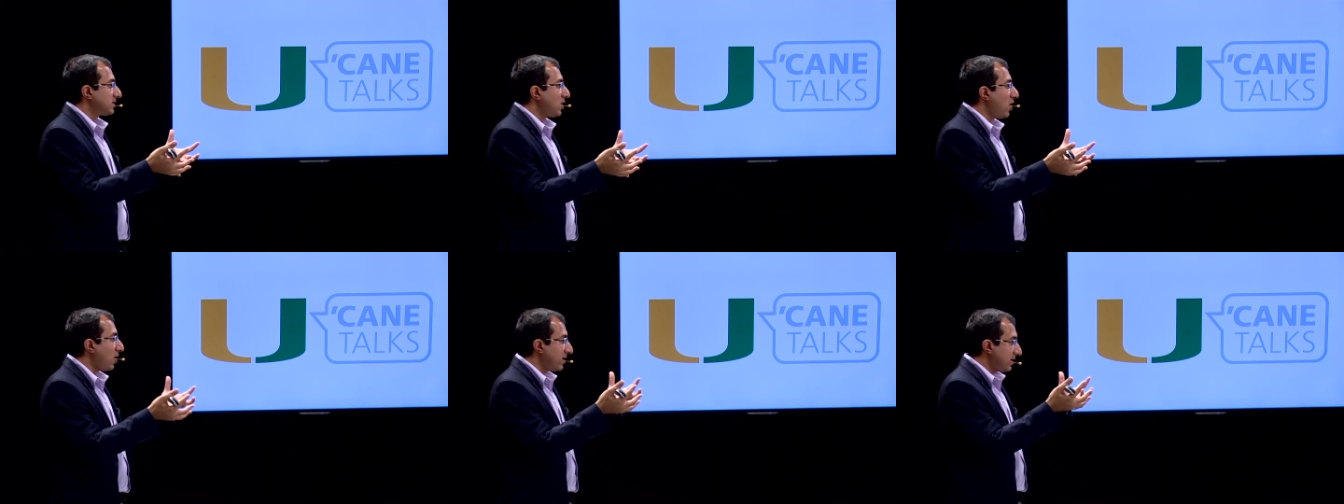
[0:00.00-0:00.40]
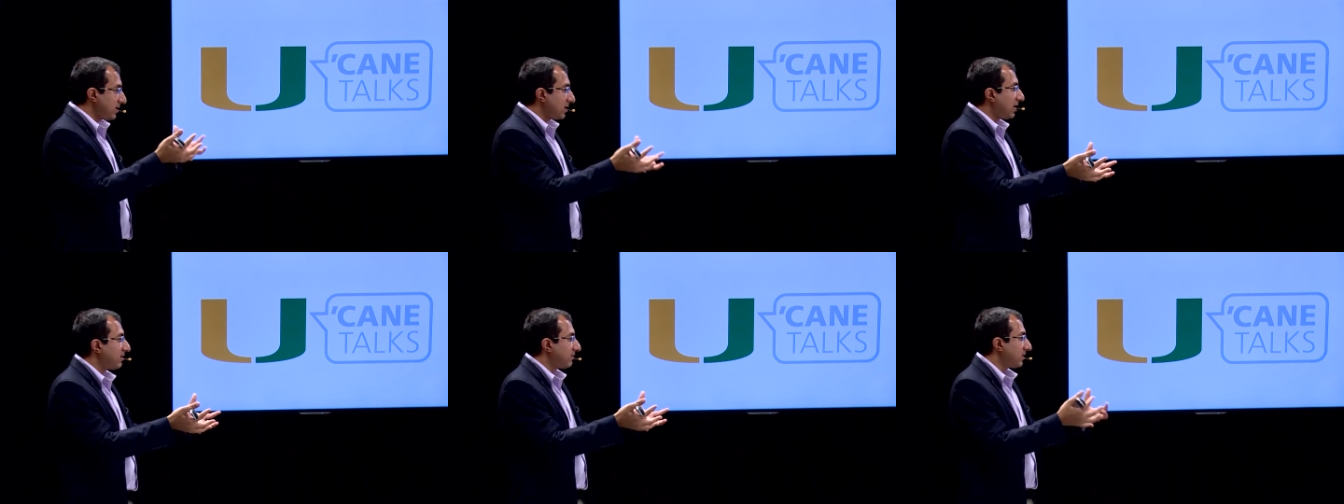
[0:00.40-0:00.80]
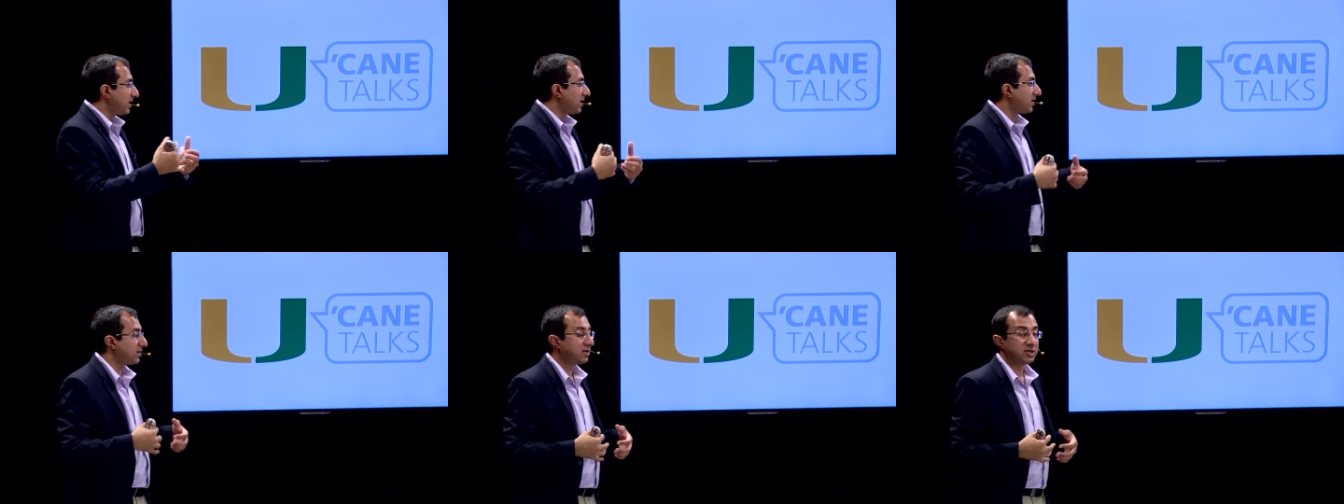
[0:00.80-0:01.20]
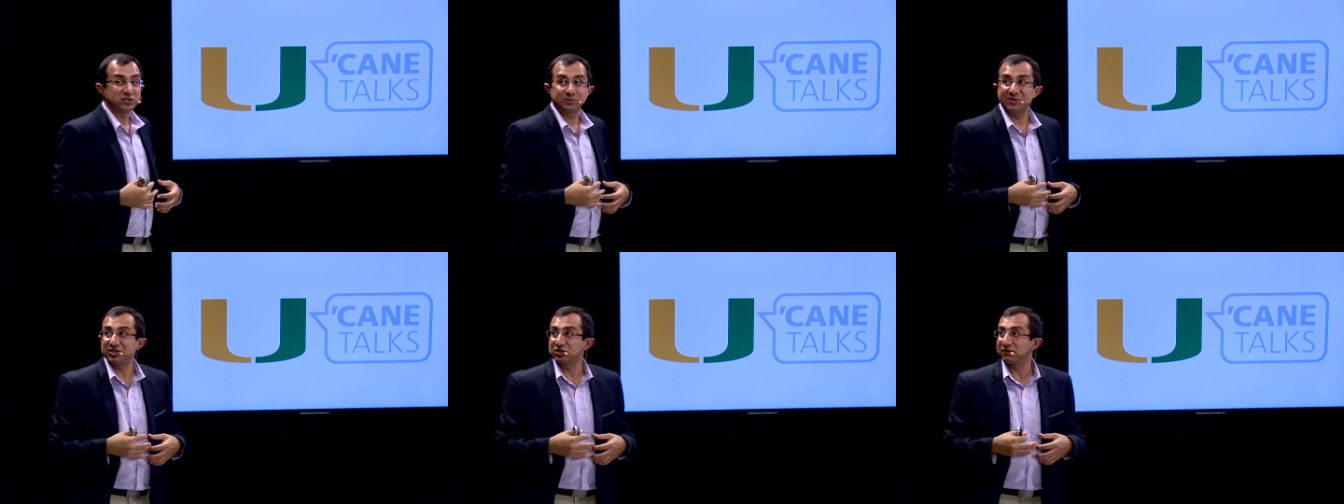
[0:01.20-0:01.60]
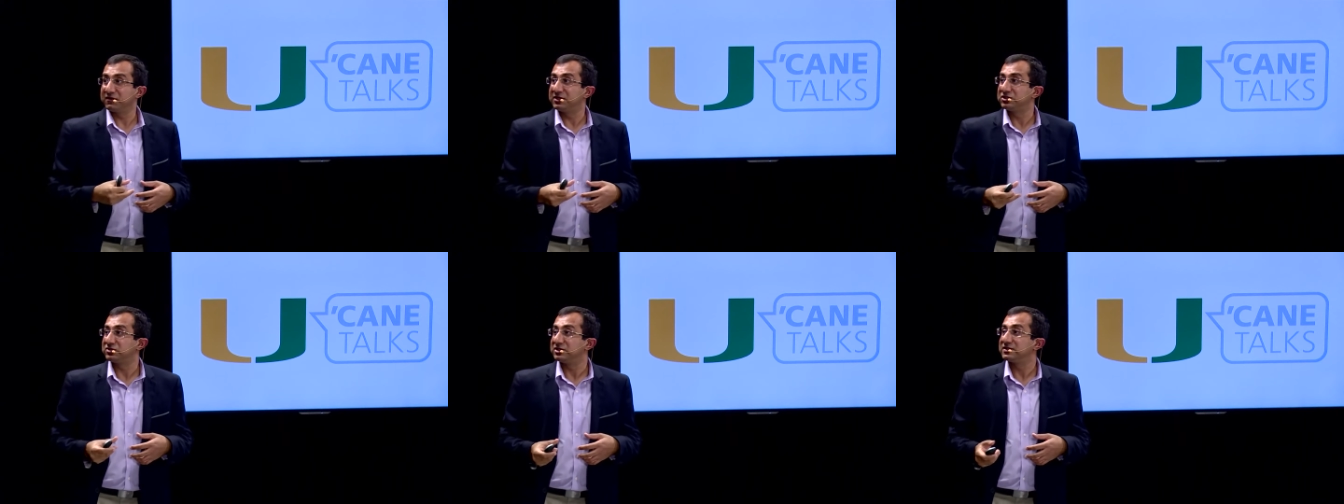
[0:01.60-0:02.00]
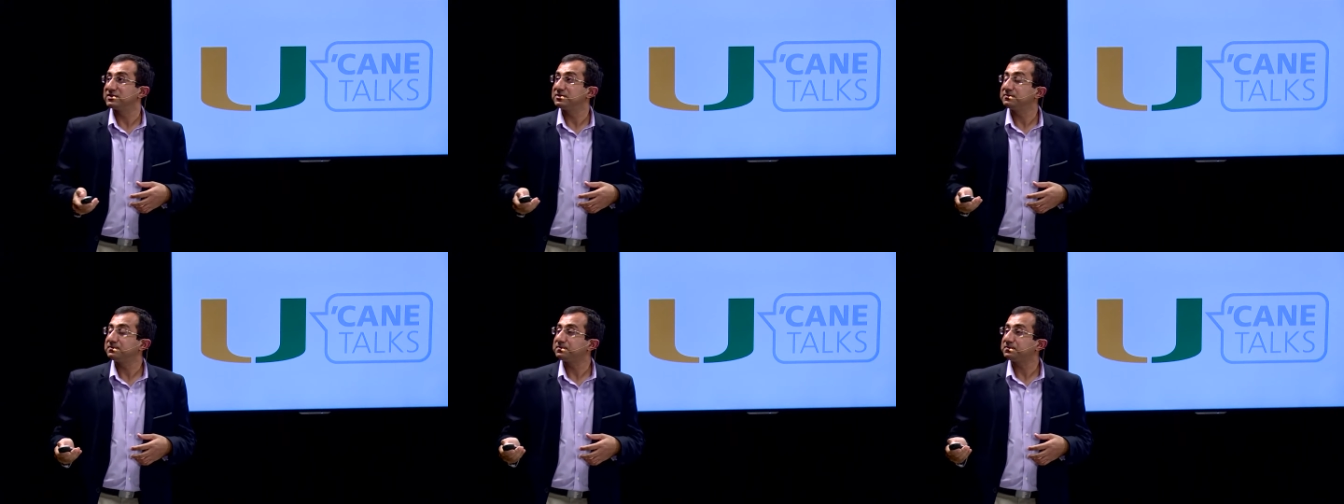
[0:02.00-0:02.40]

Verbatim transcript: on our, our uh, speech of interest.